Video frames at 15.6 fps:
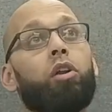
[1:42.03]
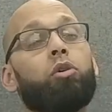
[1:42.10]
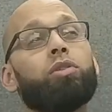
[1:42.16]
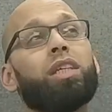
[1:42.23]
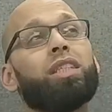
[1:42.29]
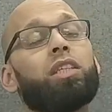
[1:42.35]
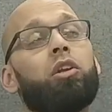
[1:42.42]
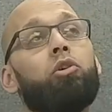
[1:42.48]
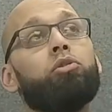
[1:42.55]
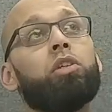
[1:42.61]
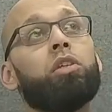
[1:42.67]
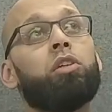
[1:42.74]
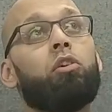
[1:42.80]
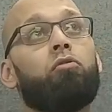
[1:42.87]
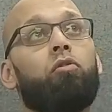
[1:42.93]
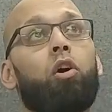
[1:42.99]
since losing
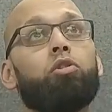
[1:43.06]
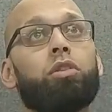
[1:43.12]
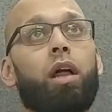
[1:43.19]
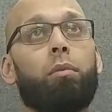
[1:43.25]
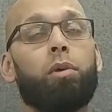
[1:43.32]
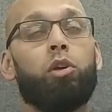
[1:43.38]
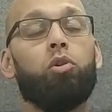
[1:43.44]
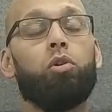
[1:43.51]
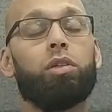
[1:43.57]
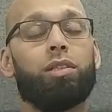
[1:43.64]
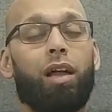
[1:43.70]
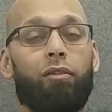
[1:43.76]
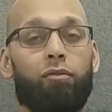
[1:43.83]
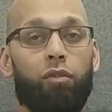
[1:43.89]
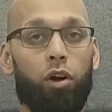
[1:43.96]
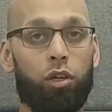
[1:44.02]
to Rose Namajunas
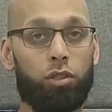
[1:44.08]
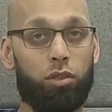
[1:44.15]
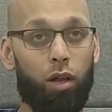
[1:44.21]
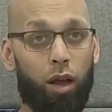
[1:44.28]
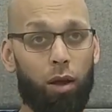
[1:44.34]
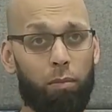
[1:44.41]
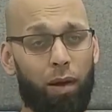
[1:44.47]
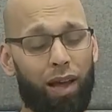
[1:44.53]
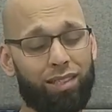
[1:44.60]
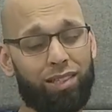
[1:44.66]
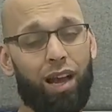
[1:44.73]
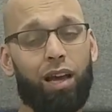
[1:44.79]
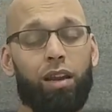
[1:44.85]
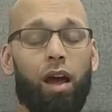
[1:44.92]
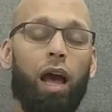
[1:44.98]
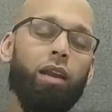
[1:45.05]
that first time, has
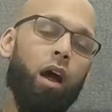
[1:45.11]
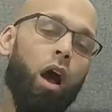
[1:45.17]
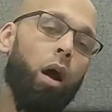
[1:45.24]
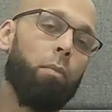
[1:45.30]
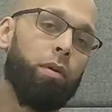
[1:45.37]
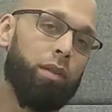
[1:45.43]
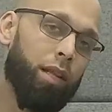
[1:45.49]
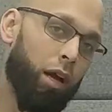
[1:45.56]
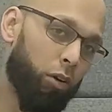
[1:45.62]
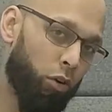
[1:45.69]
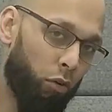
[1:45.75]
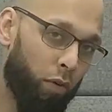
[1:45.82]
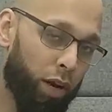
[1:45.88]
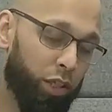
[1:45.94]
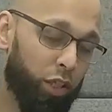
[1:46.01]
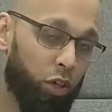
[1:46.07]
kind of had an up and down
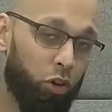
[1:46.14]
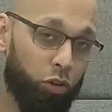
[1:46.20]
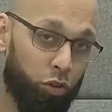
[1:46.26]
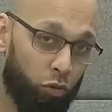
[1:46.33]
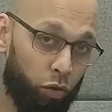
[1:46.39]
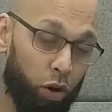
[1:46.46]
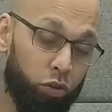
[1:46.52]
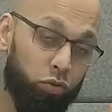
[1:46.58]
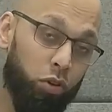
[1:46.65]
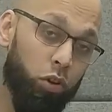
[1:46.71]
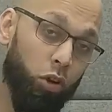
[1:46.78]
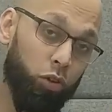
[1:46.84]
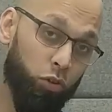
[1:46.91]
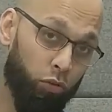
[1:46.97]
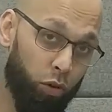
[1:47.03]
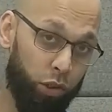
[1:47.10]
career. She lost to
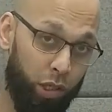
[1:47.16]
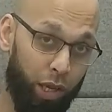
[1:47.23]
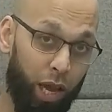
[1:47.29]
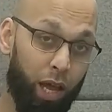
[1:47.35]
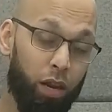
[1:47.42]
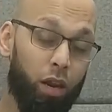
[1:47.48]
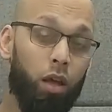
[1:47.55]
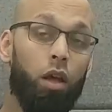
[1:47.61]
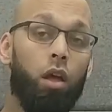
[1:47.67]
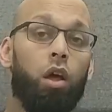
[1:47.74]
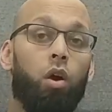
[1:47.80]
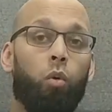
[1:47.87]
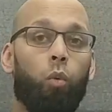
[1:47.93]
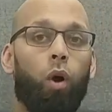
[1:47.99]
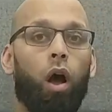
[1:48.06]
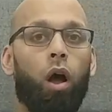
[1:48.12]
Rose again,
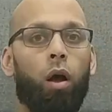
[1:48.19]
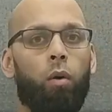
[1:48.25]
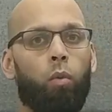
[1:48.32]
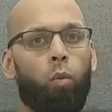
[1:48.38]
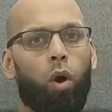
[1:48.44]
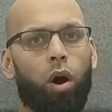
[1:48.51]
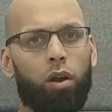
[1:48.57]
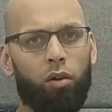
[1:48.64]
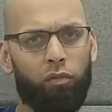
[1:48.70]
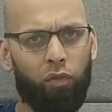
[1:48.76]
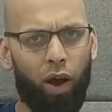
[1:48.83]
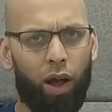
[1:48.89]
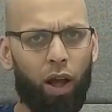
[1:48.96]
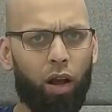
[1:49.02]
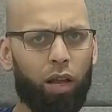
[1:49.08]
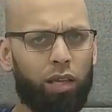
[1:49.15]
won a
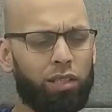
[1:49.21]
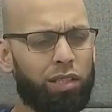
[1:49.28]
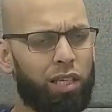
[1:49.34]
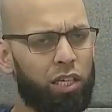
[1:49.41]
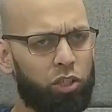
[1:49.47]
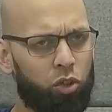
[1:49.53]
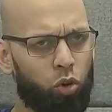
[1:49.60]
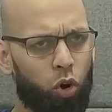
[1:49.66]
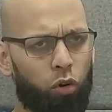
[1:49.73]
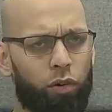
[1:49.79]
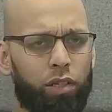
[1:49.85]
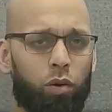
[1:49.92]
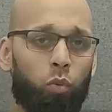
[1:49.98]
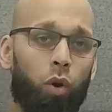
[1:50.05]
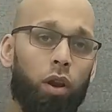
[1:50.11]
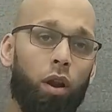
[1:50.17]
fight against Tisha Torres
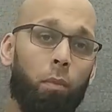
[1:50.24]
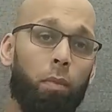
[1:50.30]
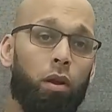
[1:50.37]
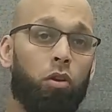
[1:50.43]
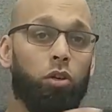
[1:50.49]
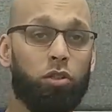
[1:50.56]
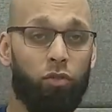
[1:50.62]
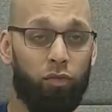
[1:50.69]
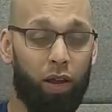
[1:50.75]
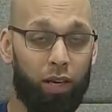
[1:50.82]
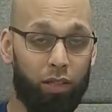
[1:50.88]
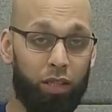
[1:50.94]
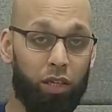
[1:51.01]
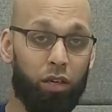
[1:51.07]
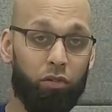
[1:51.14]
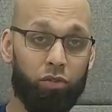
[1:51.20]
and went up and lost to
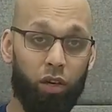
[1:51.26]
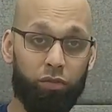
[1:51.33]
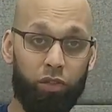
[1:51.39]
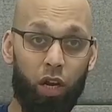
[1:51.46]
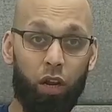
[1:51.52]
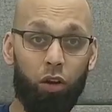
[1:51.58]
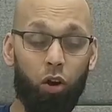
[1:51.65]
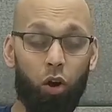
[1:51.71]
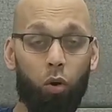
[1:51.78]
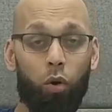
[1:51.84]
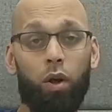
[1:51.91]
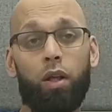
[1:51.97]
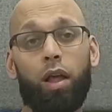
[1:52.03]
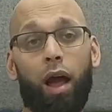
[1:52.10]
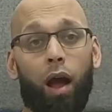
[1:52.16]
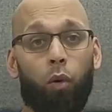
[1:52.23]
Valentina Shevchenko
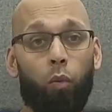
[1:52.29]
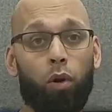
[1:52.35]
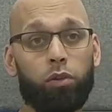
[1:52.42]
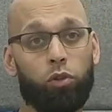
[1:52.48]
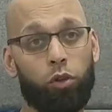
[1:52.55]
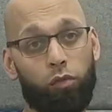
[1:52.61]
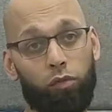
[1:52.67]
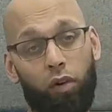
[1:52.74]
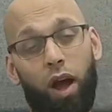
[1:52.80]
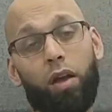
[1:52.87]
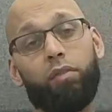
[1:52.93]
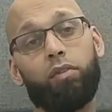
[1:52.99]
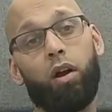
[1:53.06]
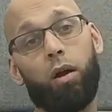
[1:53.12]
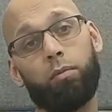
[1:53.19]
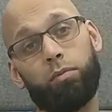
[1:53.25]
at
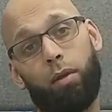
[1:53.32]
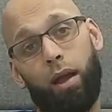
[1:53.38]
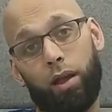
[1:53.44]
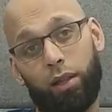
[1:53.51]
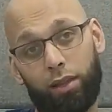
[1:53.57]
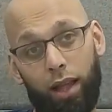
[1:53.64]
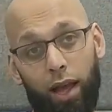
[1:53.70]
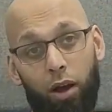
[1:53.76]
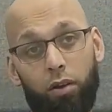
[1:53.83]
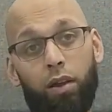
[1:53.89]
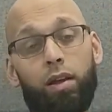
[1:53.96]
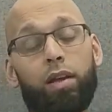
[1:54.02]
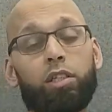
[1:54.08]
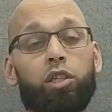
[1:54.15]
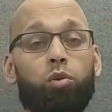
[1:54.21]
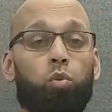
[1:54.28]
125, come back down.
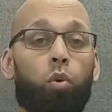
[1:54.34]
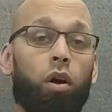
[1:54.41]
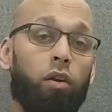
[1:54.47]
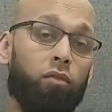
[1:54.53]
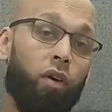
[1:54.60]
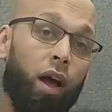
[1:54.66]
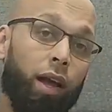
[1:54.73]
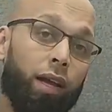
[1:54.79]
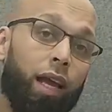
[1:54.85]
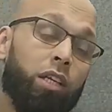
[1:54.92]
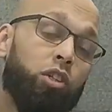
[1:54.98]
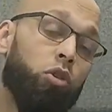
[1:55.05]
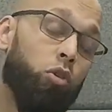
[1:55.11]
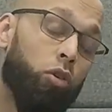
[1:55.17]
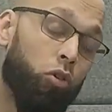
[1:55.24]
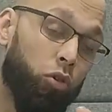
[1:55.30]
She's won a fight again.
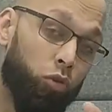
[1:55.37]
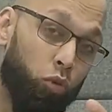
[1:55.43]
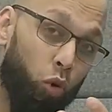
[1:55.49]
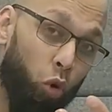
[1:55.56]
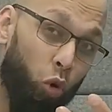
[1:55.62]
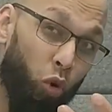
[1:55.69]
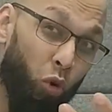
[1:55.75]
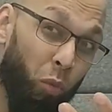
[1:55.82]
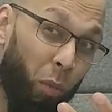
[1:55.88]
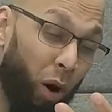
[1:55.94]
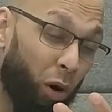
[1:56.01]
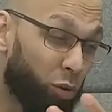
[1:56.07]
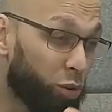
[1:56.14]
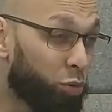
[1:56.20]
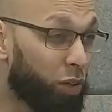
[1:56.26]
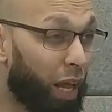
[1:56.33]
She looked
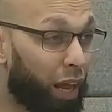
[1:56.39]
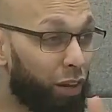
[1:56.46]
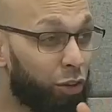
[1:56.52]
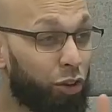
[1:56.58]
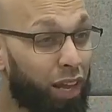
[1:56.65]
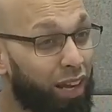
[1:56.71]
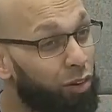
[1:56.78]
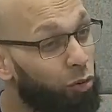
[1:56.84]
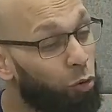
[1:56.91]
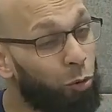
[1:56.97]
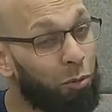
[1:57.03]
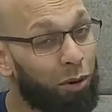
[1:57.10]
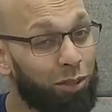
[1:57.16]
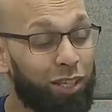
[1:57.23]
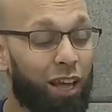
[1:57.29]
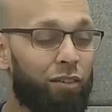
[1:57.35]
you can
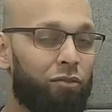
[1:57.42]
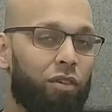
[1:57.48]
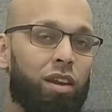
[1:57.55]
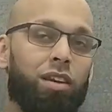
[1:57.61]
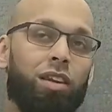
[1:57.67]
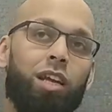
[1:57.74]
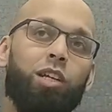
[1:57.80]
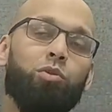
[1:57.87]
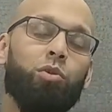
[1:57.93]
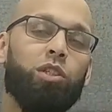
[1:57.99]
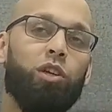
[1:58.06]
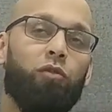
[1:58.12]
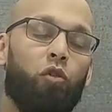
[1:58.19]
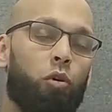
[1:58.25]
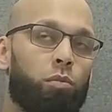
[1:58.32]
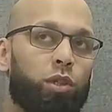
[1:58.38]
almost say vintage when she
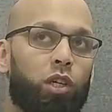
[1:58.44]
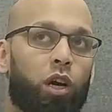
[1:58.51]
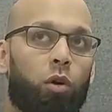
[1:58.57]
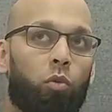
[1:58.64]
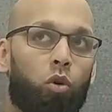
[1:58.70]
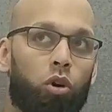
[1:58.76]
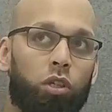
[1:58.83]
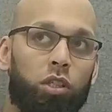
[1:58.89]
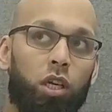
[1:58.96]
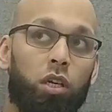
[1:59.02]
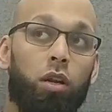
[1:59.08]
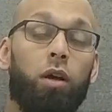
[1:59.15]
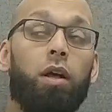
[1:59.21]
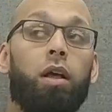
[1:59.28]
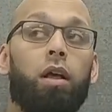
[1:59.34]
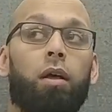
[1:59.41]
fought Michelle Waterson,
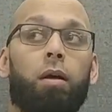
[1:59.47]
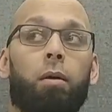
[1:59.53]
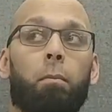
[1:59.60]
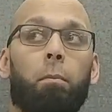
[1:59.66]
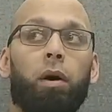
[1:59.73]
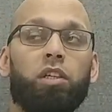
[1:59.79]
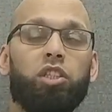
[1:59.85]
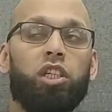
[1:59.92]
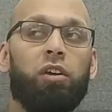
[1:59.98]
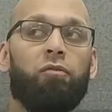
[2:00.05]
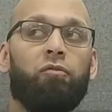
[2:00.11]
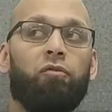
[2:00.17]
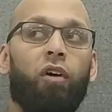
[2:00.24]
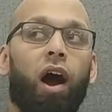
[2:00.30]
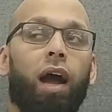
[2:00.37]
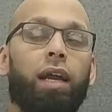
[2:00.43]
but she
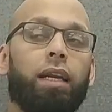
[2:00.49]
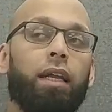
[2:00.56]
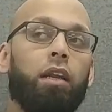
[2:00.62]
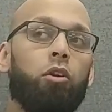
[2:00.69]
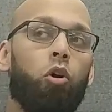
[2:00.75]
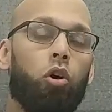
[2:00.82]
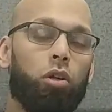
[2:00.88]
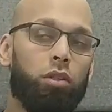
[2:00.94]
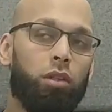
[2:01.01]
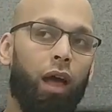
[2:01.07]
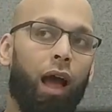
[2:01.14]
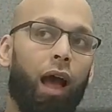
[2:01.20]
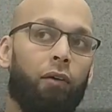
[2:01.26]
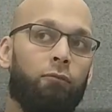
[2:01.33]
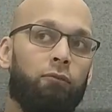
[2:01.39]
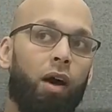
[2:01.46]
finally looked to have